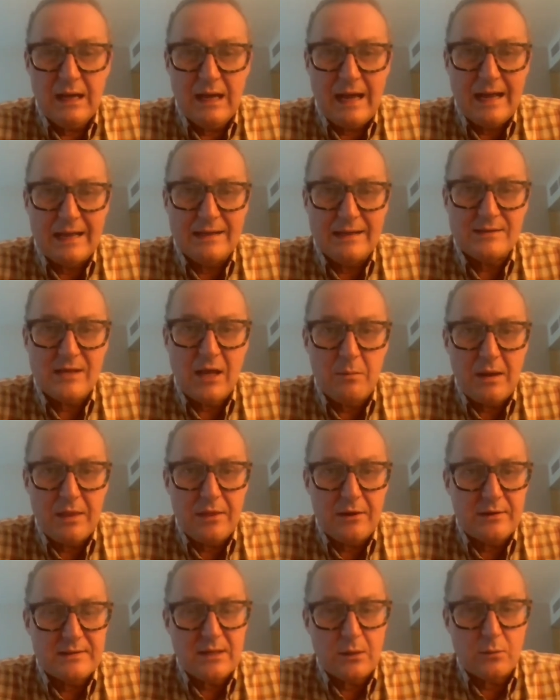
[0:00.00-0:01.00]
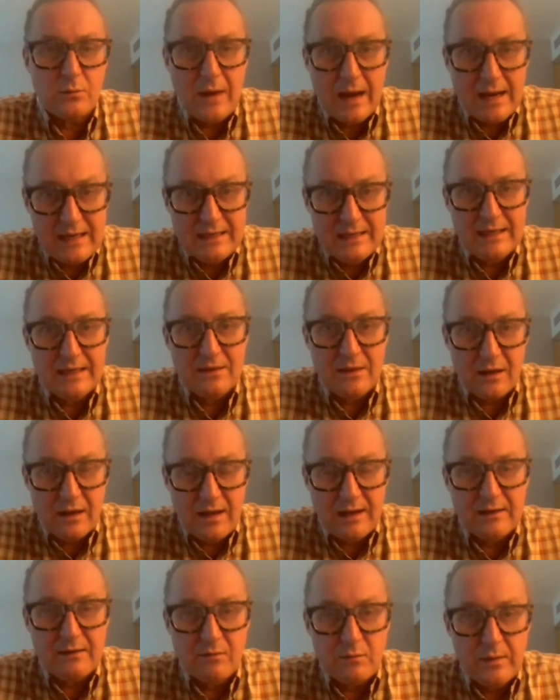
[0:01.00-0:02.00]
And so, hmm. whether it's a reckoning the
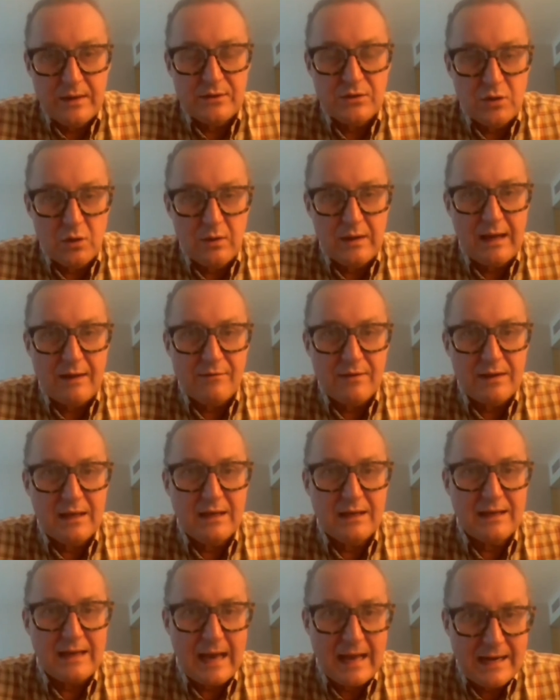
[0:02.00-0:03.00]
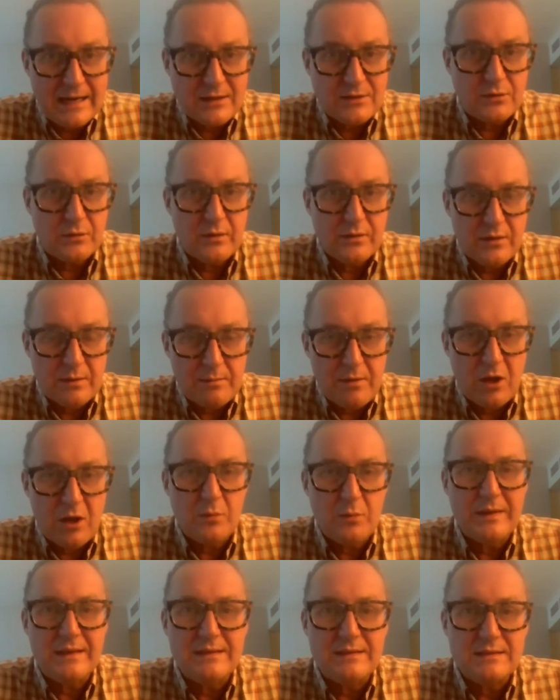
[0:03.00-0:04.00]
like of which you're having in Canada at the
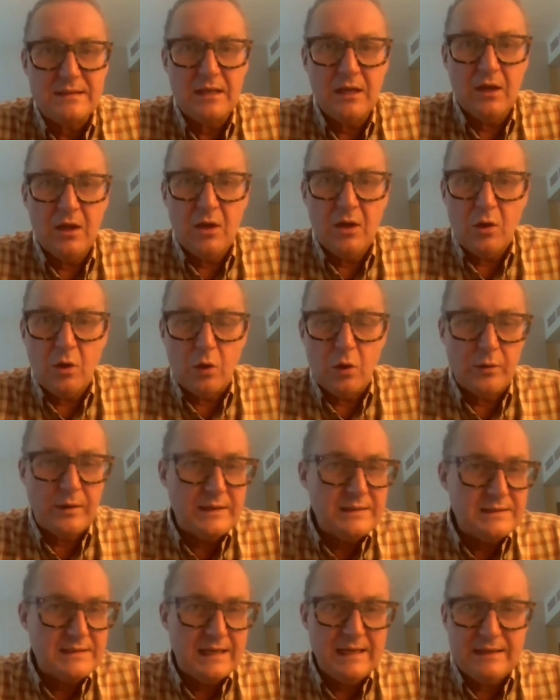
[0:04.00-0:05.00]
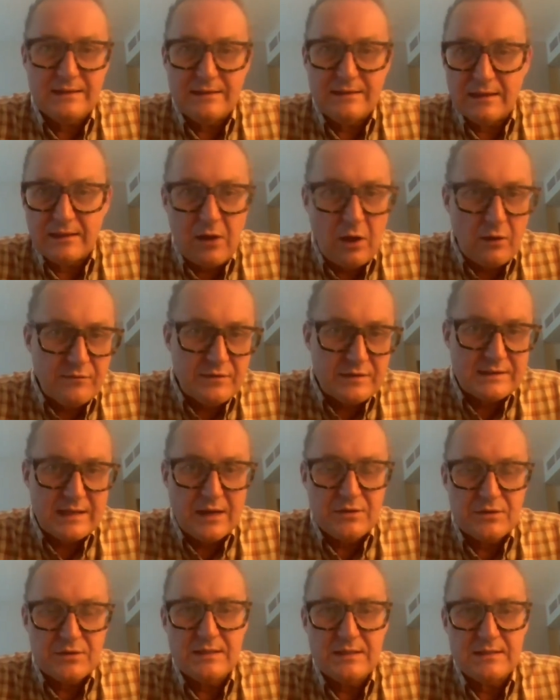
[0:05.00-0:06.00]
moment, or indeed the
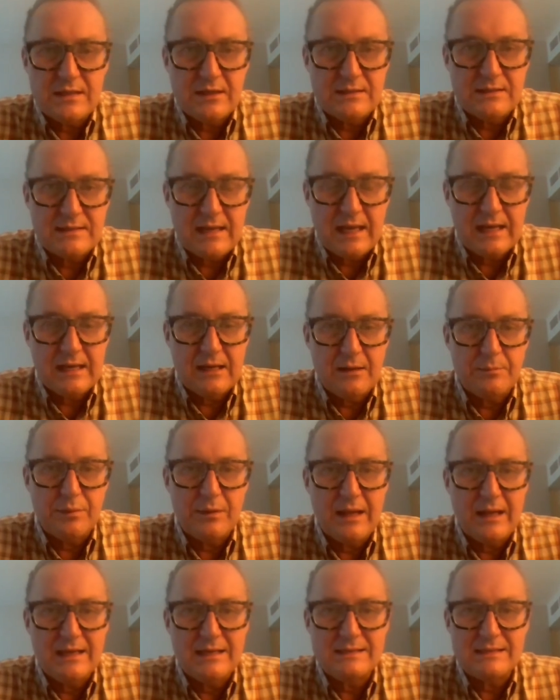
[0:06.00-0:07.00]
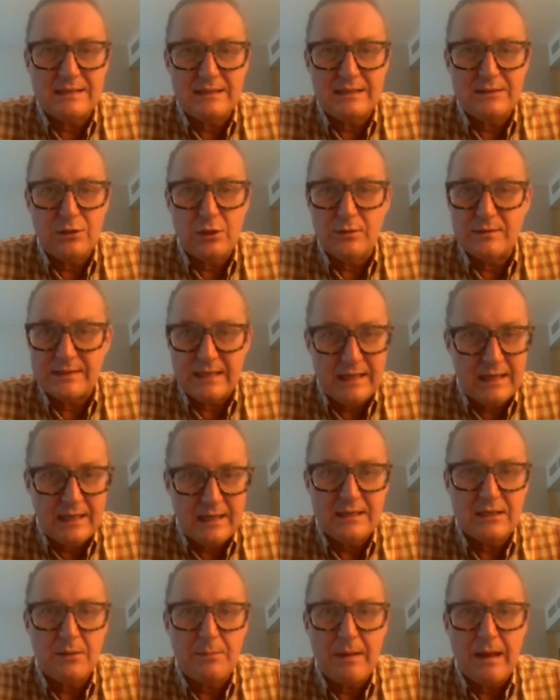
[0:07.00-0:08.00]
conversations that are taking place in New
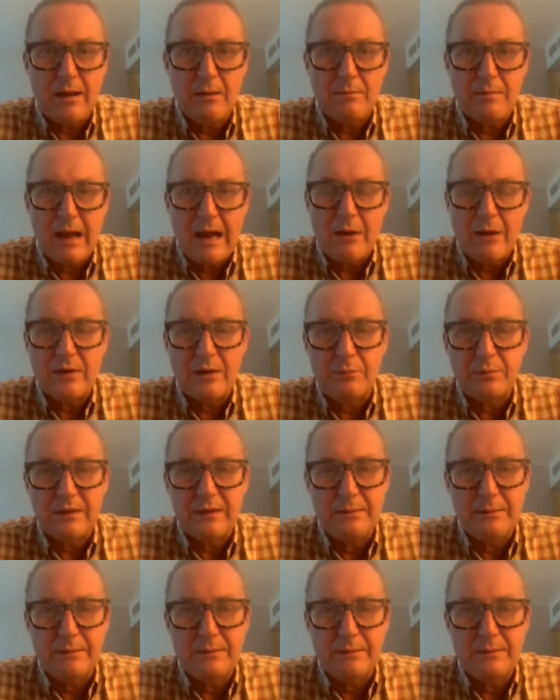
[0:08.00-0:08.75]
Zealand about Maori